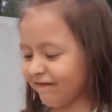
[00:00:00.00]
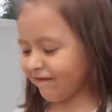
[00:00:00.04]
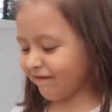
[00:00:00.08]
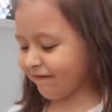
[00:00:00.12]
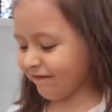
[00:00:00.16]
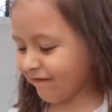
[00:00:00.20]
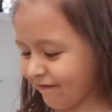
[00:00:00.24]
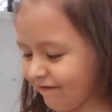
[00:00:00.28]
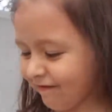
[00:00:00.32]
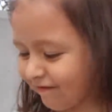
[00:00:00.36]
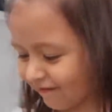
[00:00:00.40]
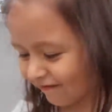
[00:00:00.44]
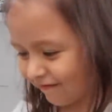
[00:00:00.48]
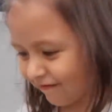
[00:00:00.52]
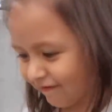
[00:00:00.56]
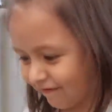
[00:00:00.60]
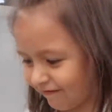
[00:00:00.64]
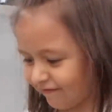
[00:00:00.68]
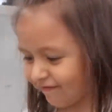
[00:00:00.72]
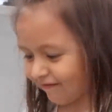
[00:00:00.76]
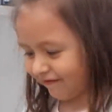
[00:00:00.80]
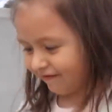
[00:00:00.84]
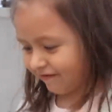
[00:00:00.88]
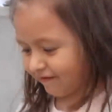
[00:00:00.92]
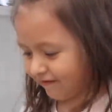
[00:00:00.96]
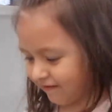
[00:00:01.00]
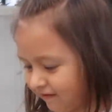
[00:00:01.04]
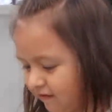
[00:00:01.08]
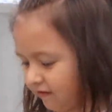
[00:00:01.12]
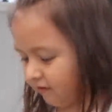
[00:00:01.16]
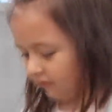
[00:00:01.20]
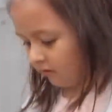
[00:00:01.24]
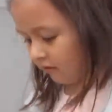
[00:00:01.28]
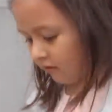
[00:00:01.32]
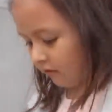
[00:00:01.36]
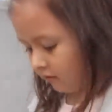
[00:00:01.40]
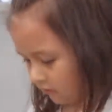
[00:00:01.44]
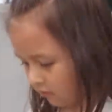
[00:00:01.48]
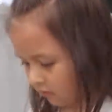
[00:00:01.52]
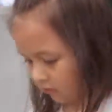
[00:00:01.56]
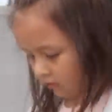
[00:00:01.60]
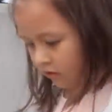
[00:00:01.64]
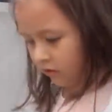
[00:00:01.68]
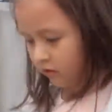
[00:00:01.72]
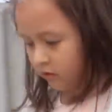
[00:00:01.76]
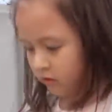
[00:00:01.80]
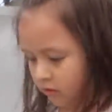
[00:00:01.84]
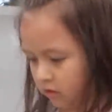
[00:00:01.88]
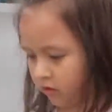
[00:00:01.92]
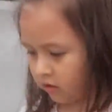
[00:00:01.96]
And did you get in trouble
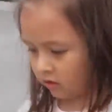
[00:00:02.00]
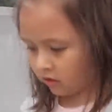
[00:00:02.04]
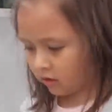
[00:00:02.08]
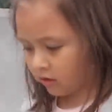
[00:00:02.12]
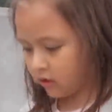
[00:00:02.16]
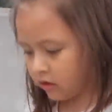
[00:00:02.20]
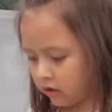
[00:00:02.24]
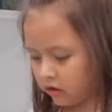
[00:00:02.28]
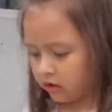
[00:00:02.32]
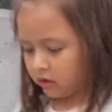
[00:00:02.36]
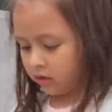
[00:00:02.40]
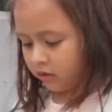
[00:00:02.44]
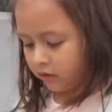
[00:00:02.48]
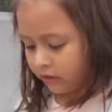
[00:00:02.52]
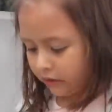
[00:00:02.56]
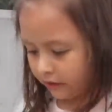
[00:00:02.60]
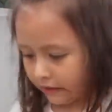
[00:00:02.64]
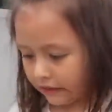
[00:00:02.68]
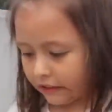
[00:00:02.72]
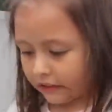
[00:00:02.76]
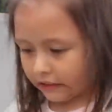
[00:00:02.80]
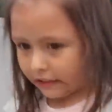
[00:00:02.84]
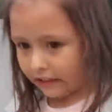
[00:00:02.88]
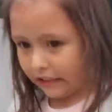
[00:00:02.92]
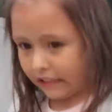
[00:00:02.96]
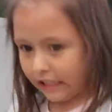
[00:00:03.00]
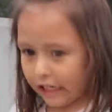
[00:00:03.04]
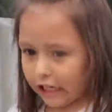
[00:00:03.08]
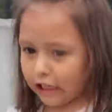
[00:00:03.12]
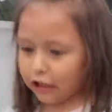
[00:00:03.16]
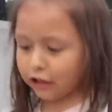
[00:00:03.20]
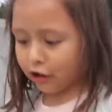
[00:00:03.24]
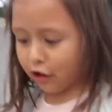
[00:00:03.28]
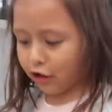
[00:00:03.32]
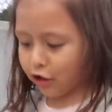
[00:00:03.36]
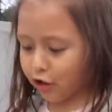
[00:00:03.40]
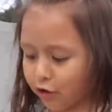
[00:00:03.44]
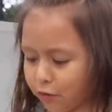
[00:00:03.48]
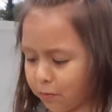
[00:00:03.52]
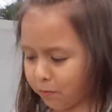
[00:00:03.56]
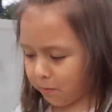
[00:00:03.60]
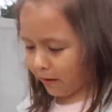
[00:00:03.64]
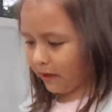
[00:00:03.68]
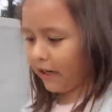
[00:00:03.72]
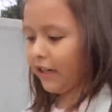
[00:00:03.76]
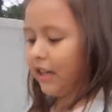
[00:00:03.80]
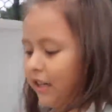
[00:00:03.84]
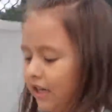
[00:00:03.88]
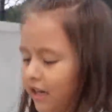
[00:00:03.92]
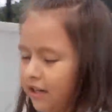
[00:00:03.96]
today? Uh, a little
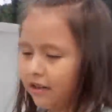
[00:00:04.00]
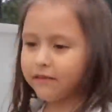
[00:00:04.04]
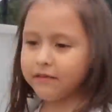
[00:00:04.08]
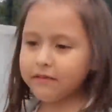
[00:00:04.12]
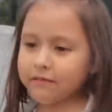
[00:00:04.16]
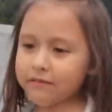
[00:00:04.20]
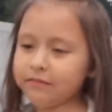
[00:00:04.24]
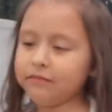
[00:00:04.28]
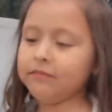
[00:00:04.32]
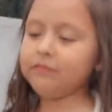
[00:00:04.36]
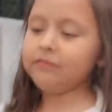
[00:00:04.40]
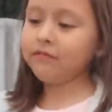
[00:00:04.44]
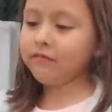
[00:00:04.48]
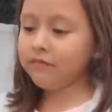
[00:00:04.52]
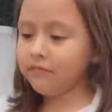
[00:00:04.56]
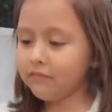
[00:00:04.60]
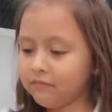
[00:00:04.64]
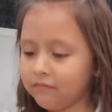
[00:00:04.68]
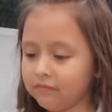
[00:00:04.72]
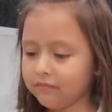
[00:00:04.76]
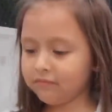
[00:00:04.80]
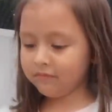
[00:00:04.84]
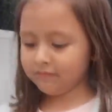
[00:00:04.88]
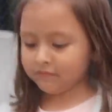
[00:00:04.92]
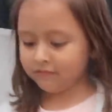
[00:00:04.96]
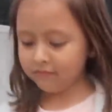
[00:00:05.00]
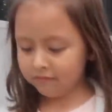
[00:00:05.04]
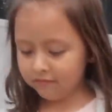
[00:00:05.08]
bit. A little. Why?